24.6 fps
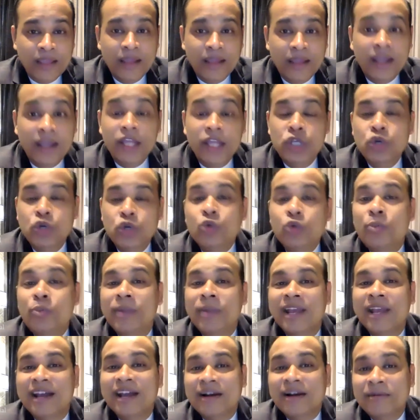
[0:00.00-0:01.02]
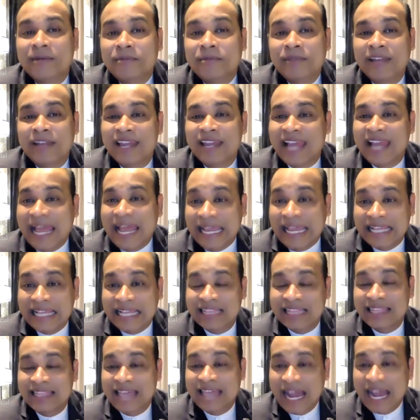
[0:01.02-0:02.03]
you become like
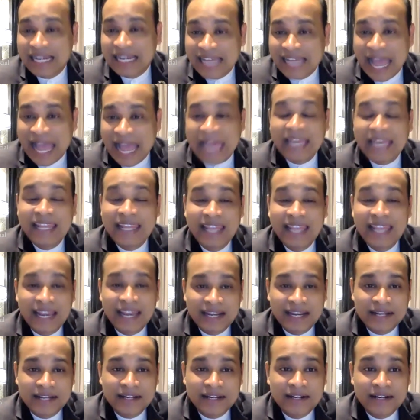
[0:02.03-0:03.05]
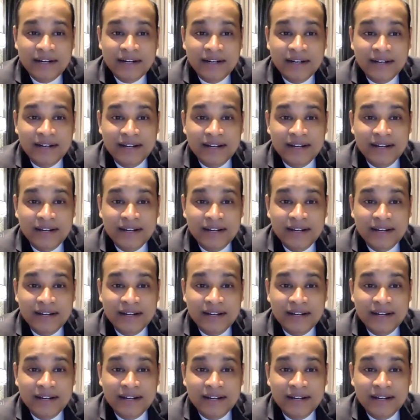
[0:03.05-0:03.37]
that alligator,